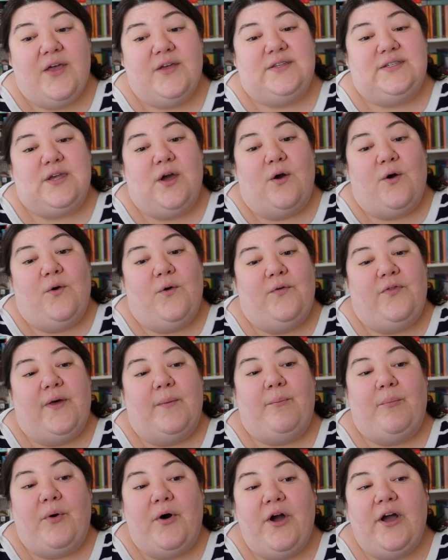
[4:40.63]
So the
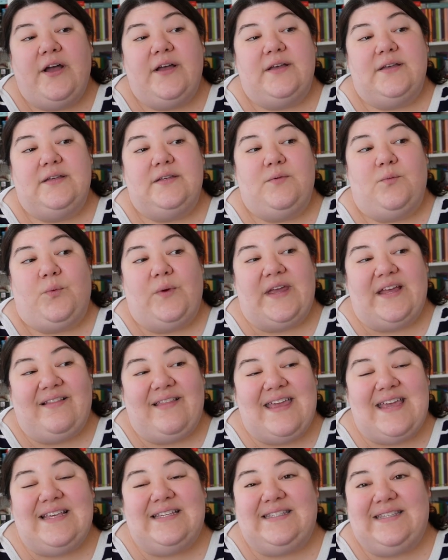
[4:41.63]
book
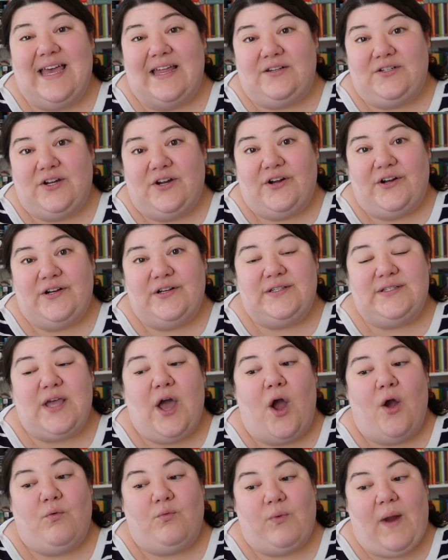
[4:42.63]
really centers
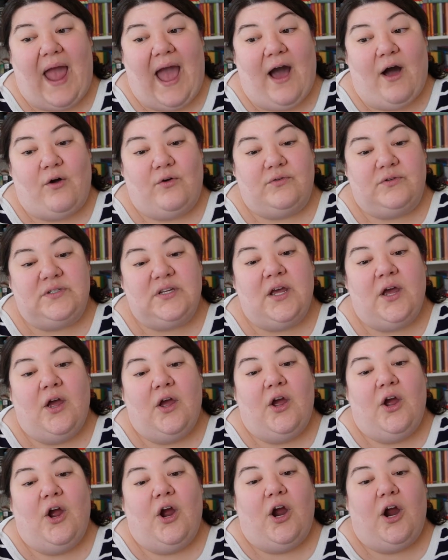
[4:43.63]
around
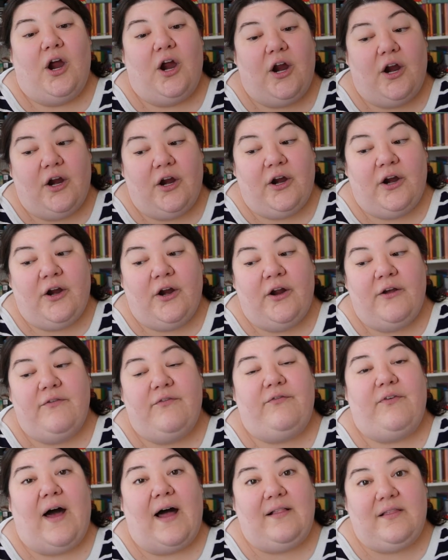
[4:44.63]
her
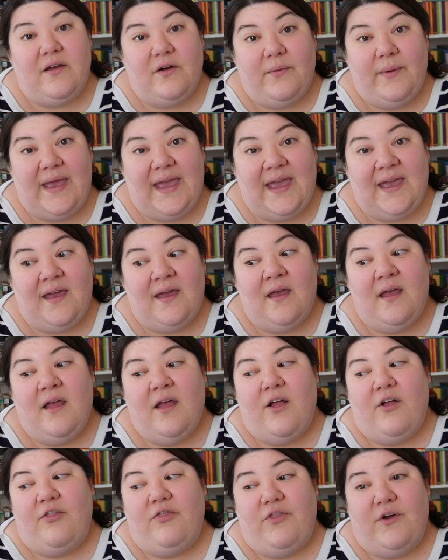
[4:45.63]
following
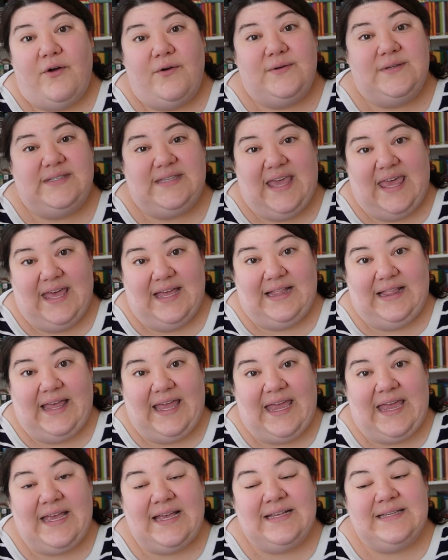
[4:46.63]
those
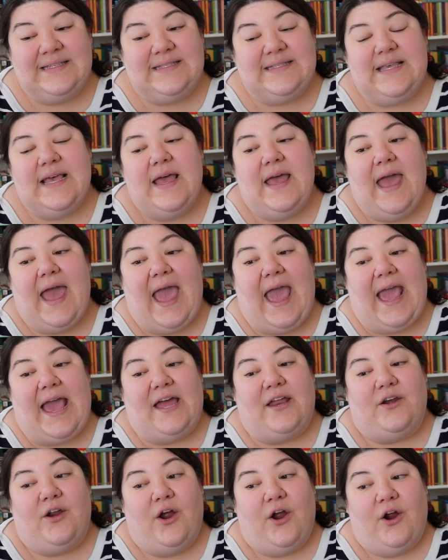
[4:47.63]
killings
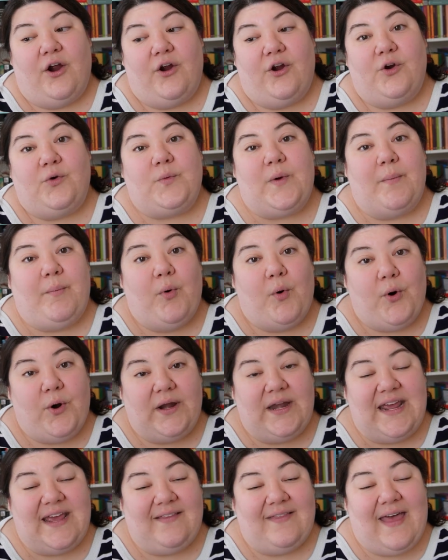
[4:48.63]
and her
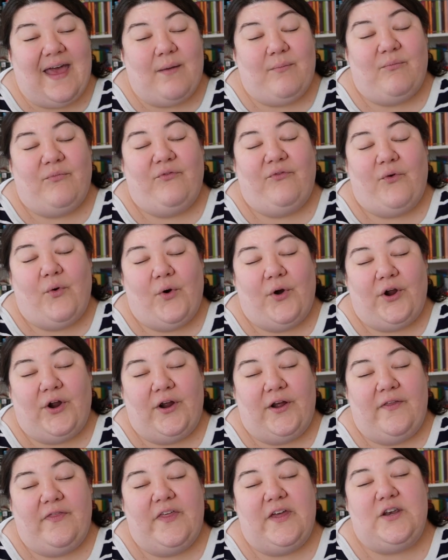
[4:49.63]
reporting them
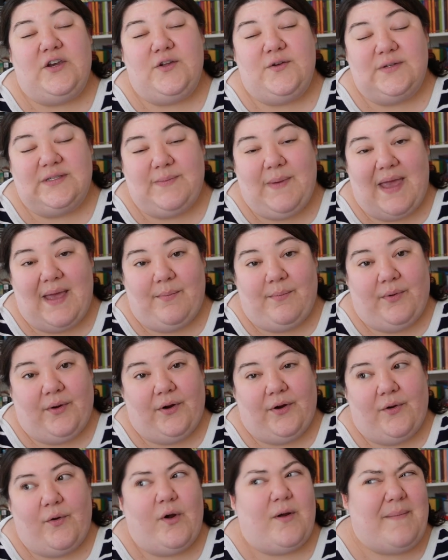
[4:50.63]
for the
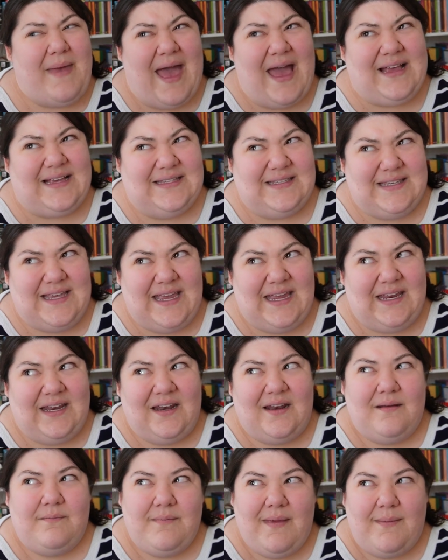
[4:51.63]
newspaper or
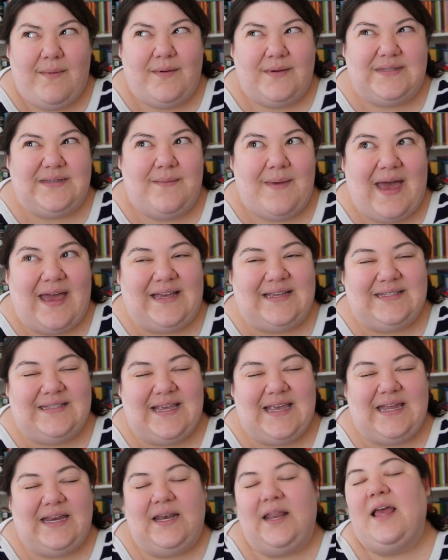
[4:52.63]
magazine, maybe it was a
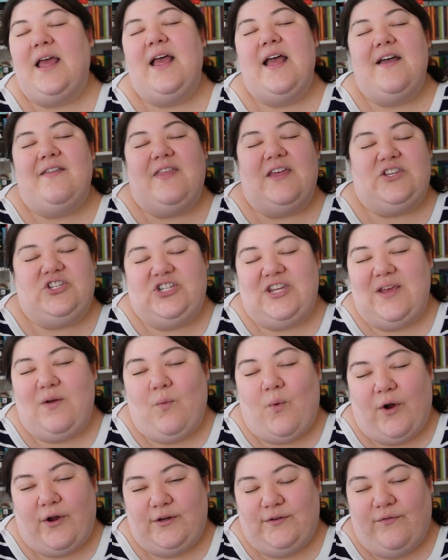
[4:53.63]
magazine that she
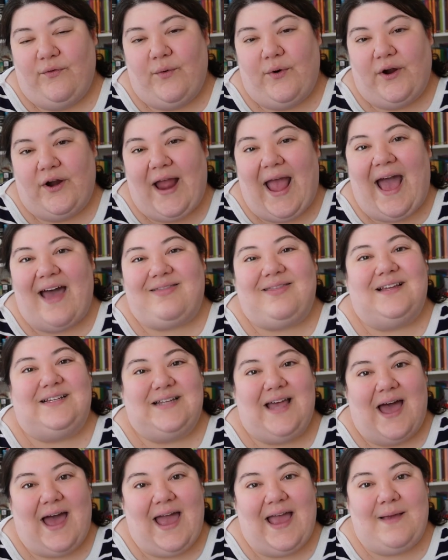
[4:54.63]
worked for at the
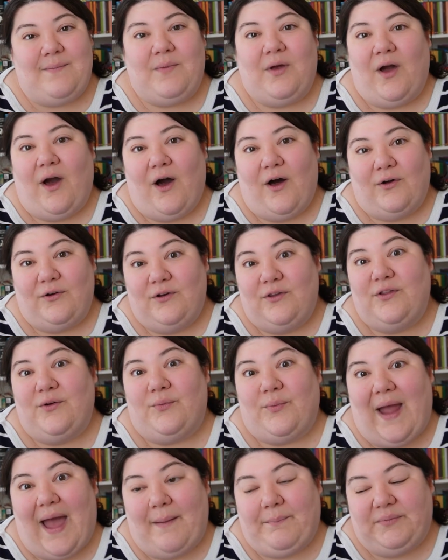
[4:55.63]
time called The
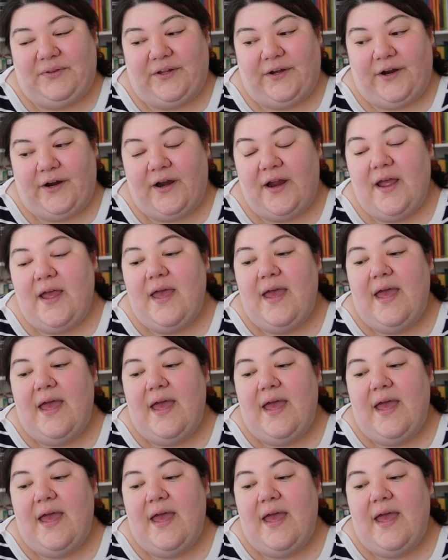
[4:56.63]
Rappler.